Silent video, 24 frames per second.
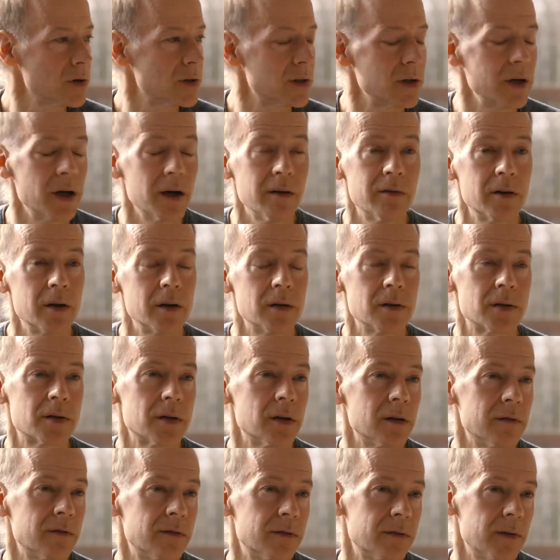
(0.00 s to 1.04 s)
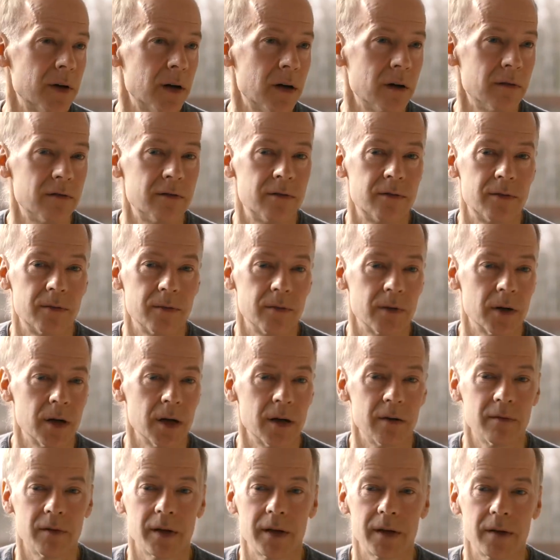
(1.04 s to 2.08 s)
the evidence of
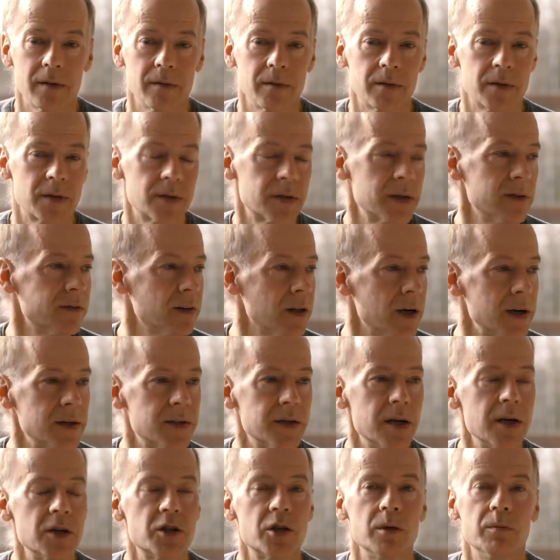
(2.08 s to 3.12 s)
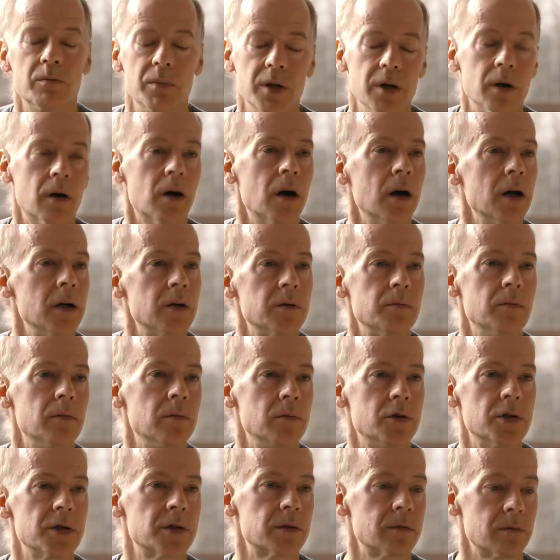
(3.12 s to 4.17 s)
kind of like civilization beyond
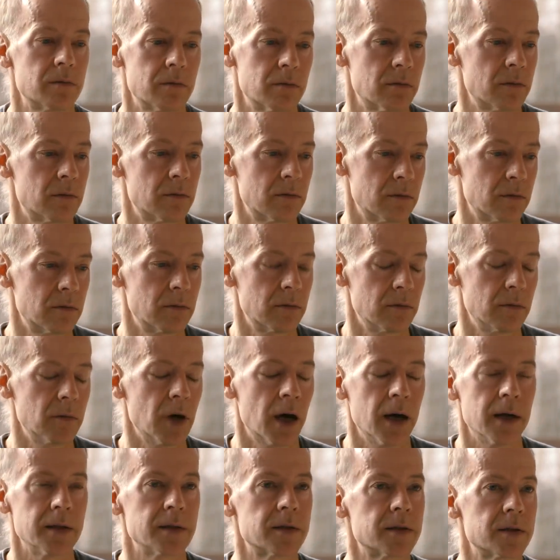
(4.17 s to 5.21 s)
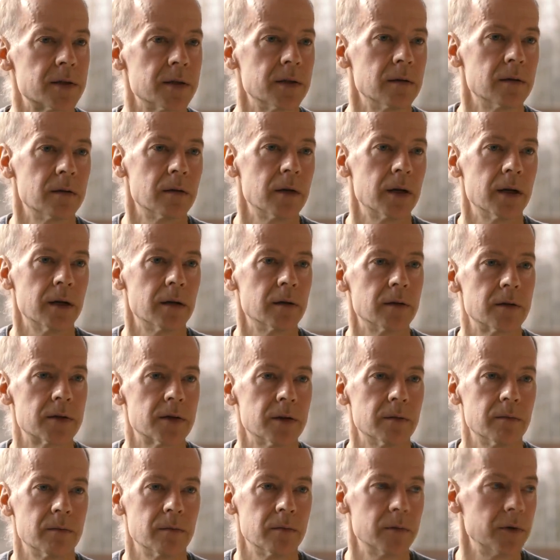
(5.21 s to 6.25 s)
just huts and
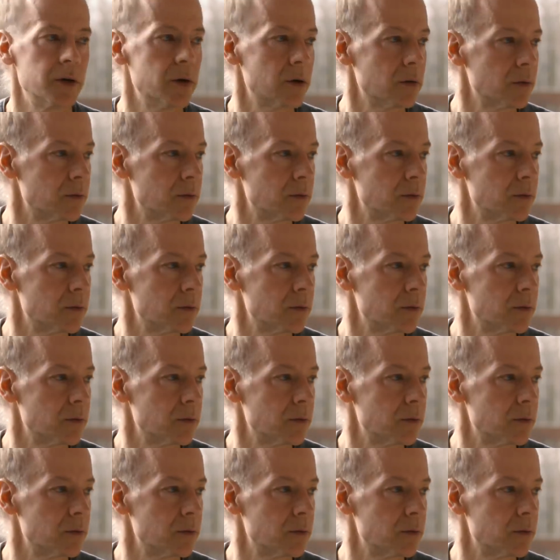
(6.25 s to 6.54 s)
some